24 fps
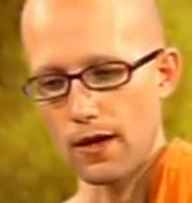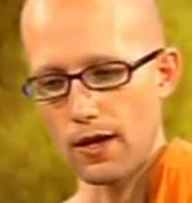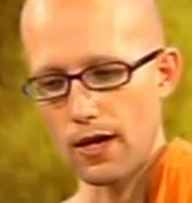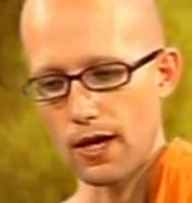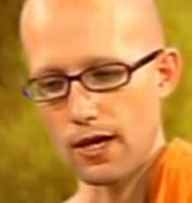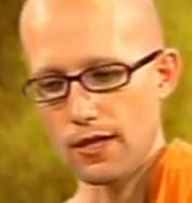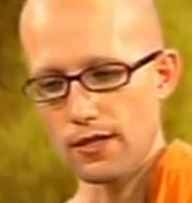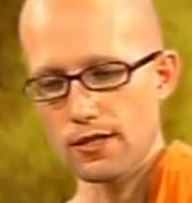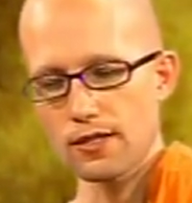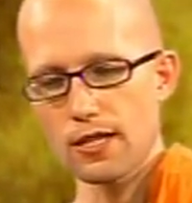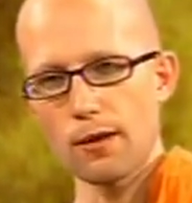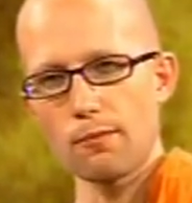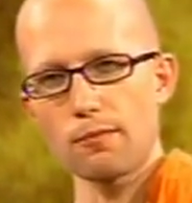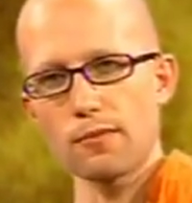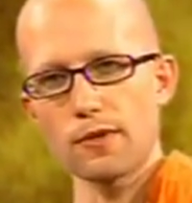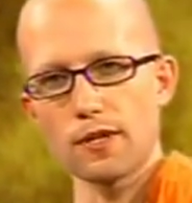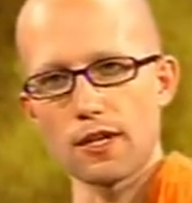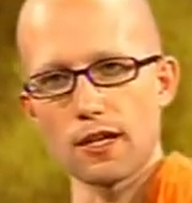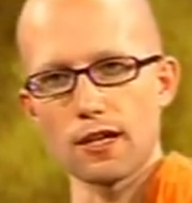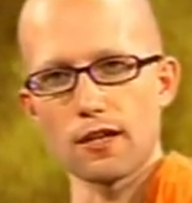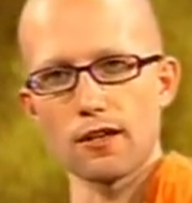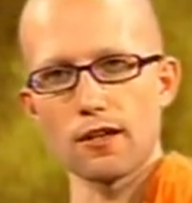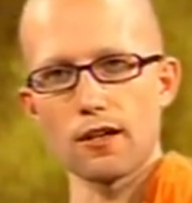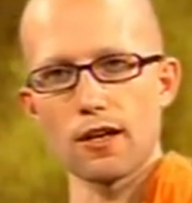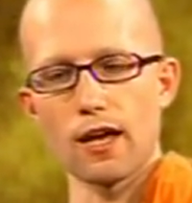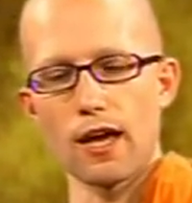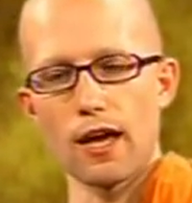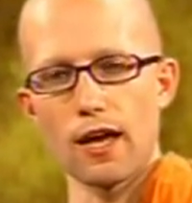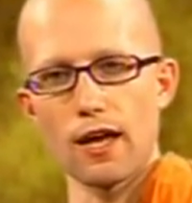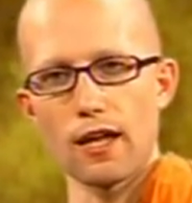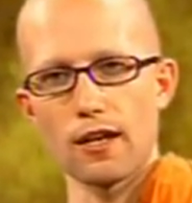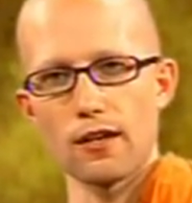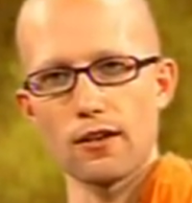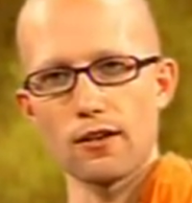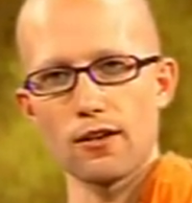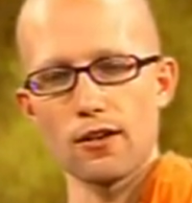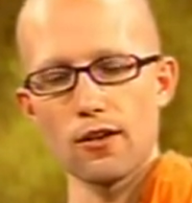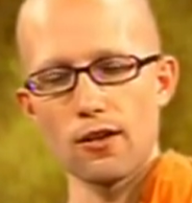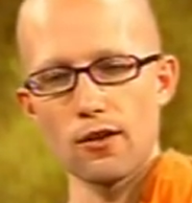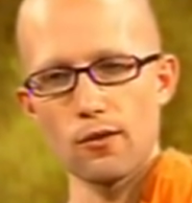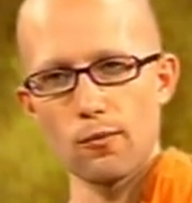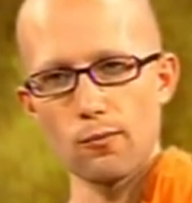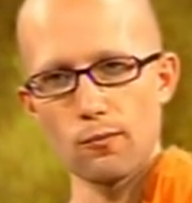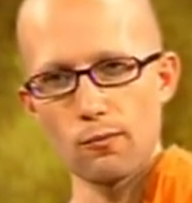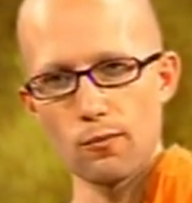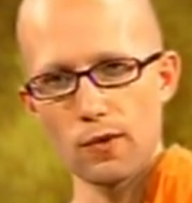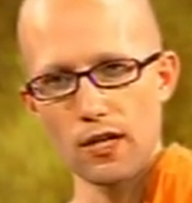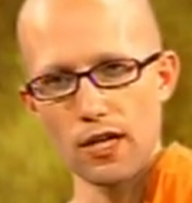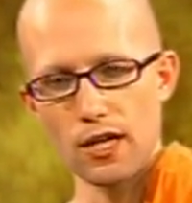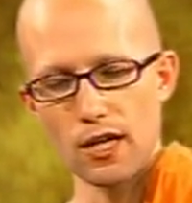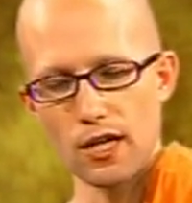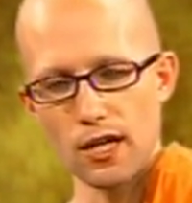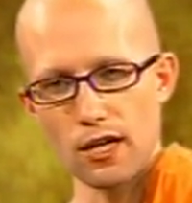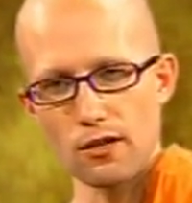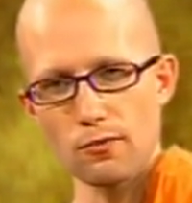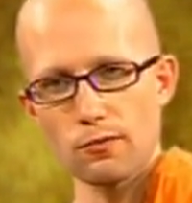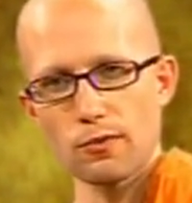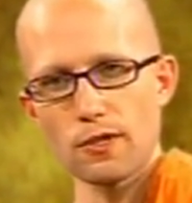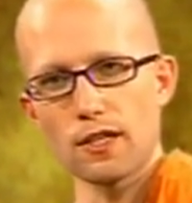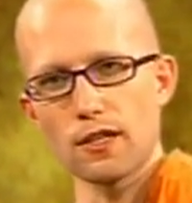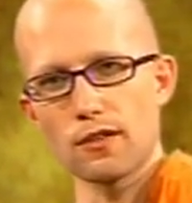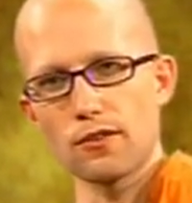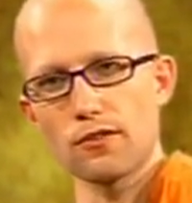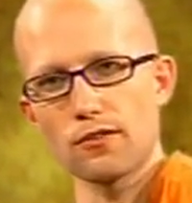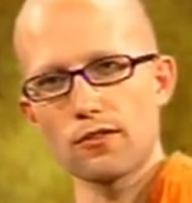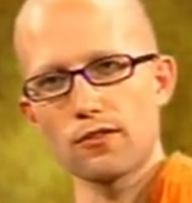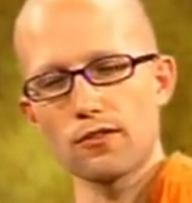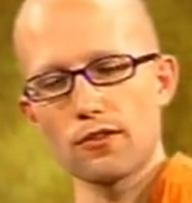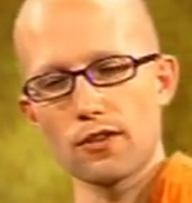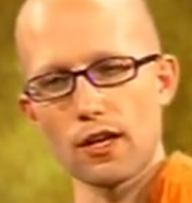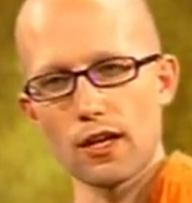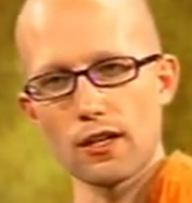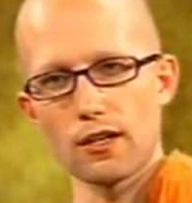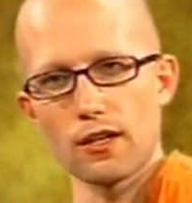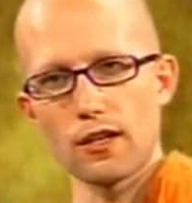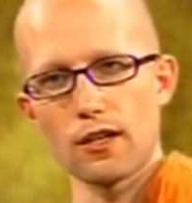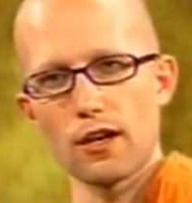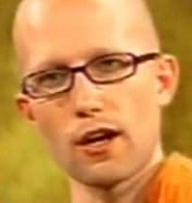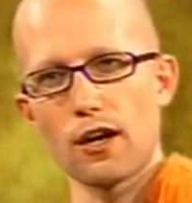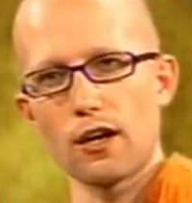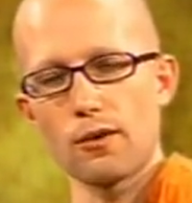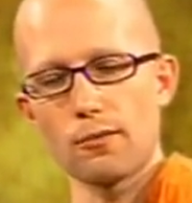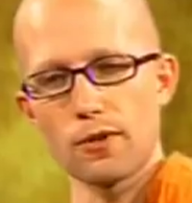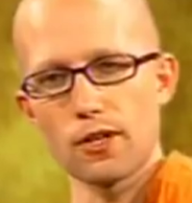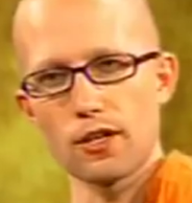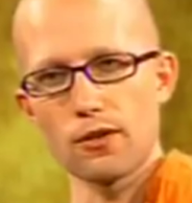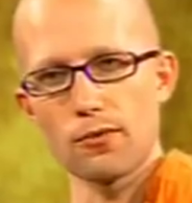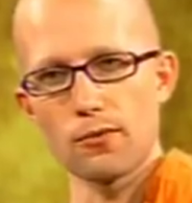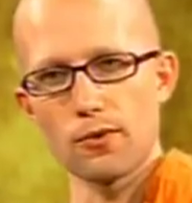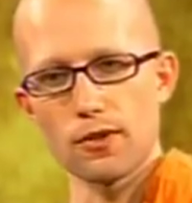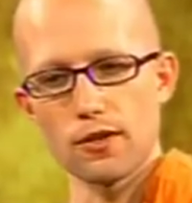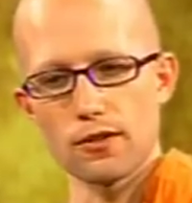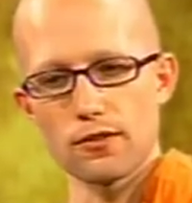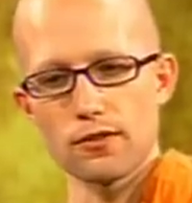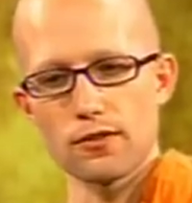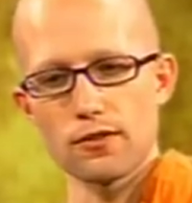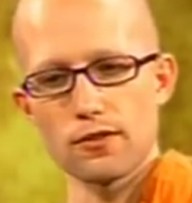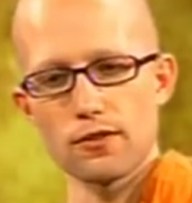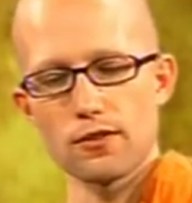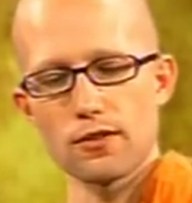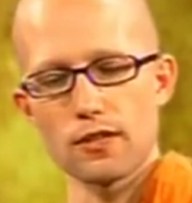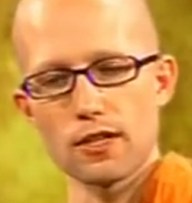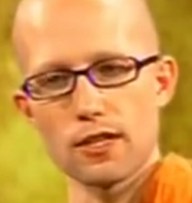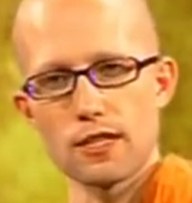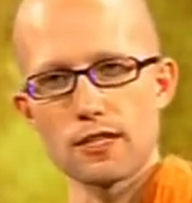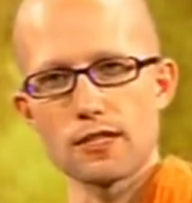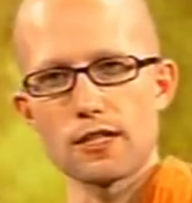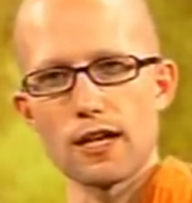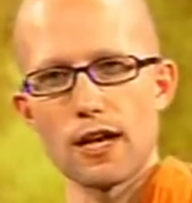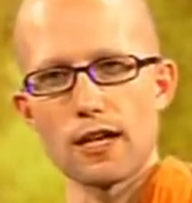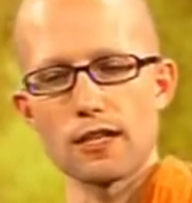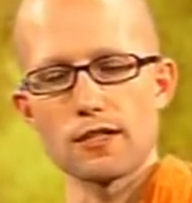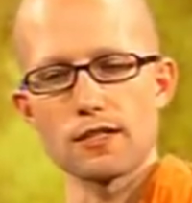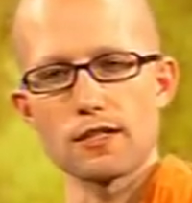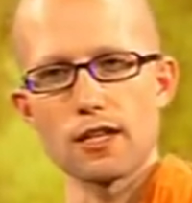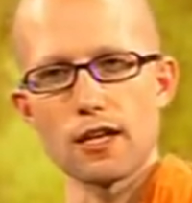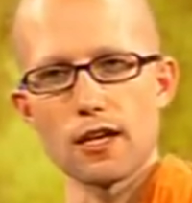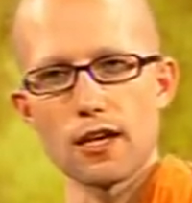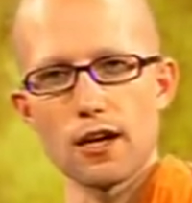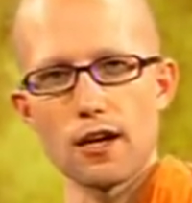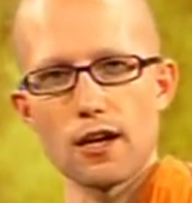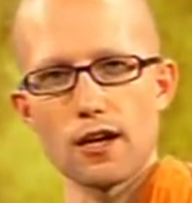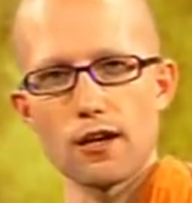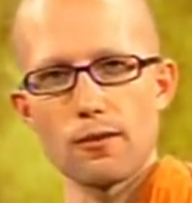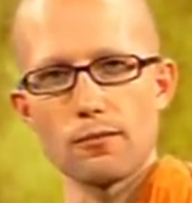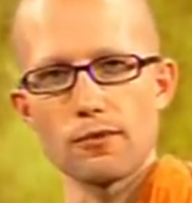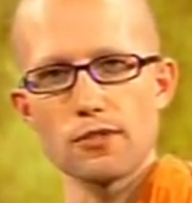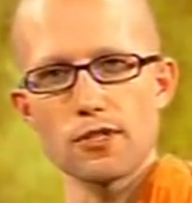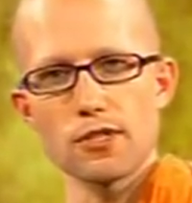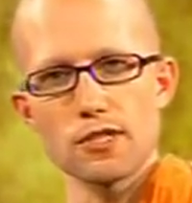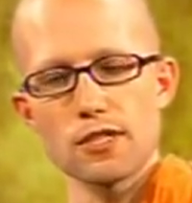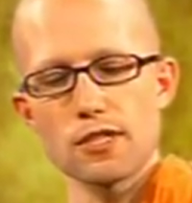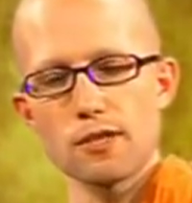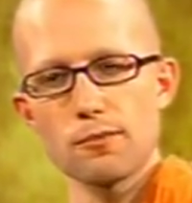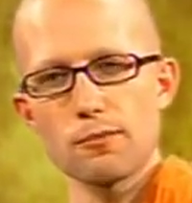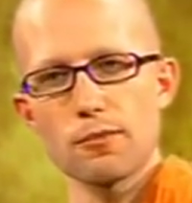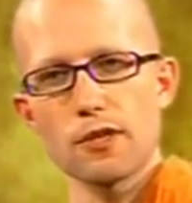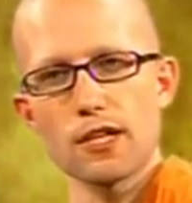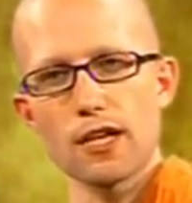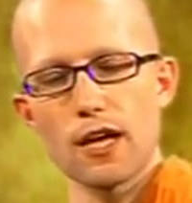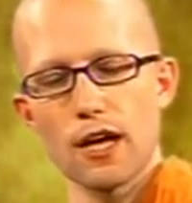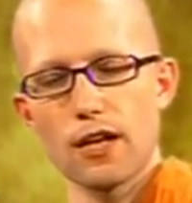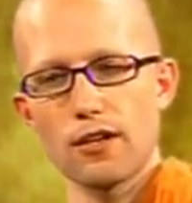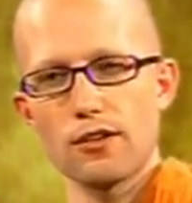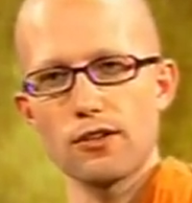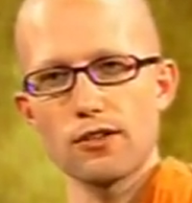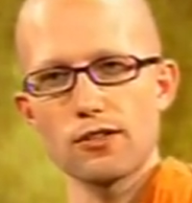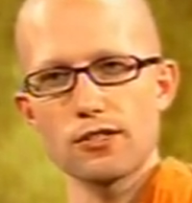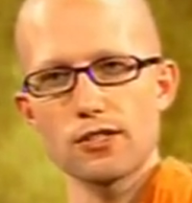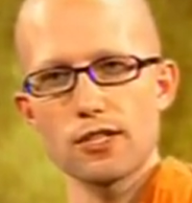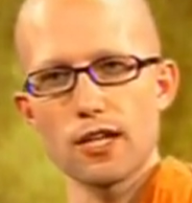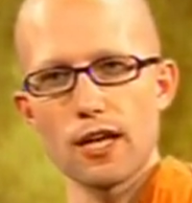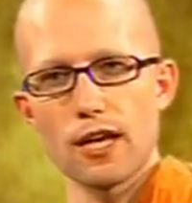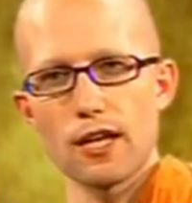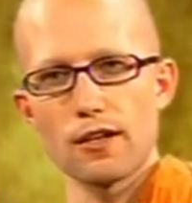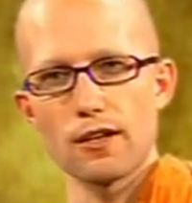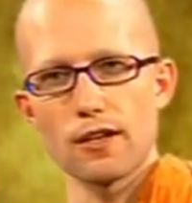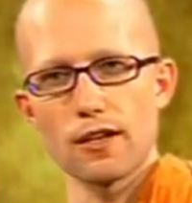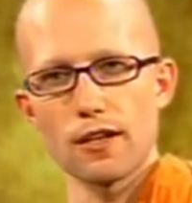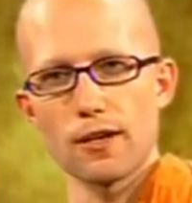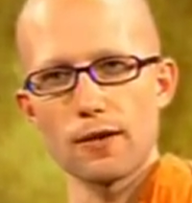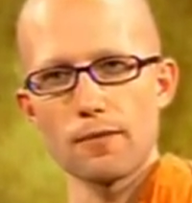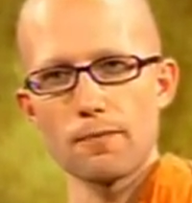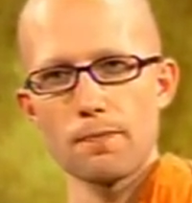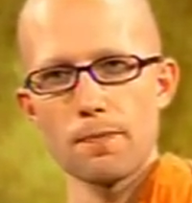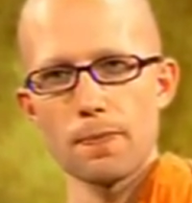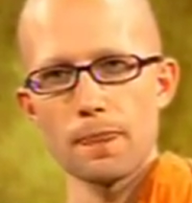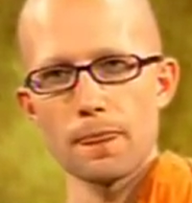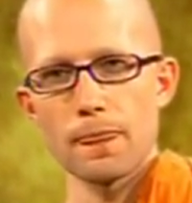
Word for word: accepting and being at peace and at harmony with things as they are, just simply understanding.